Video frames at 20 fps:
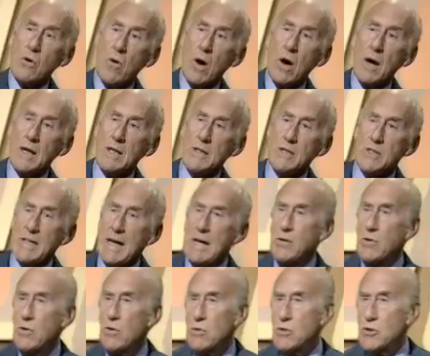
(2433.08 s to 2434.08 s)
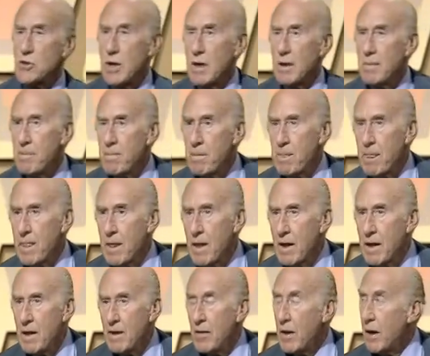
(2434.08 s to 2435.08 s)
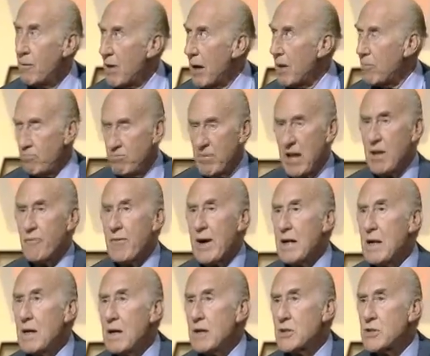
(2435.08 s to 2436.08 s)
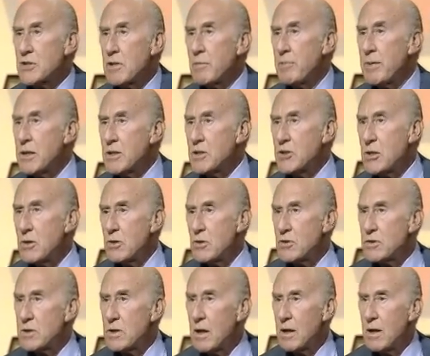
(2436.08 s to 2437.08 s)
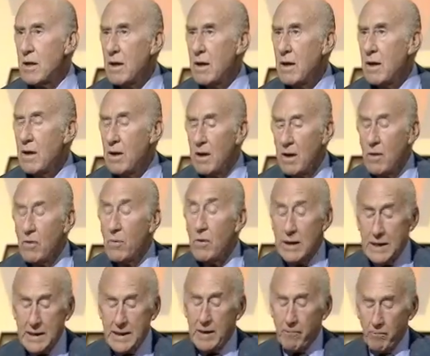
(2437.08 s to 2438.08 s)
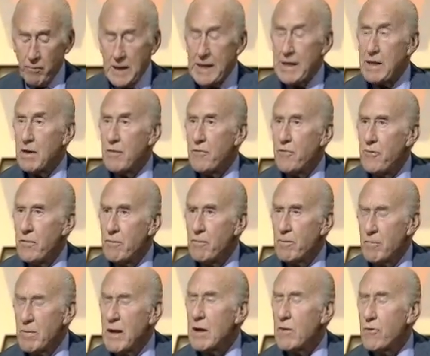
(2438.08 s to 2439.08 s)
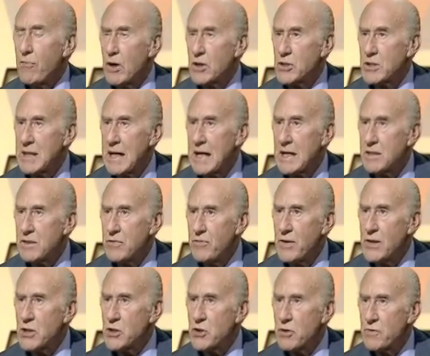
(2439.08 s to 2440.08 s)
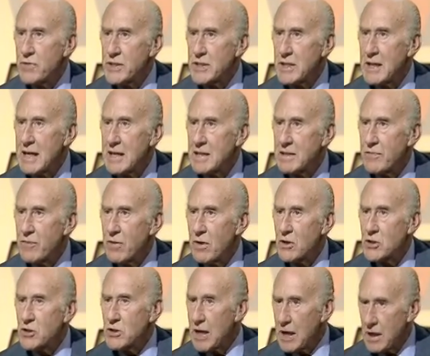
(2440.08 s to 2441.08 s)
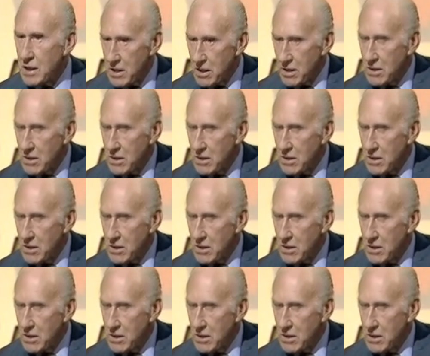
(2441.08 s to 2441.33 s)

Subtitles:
quarries in South Dorsetshire, they find lots of bursus, little fossilised fish or fossilised fish, like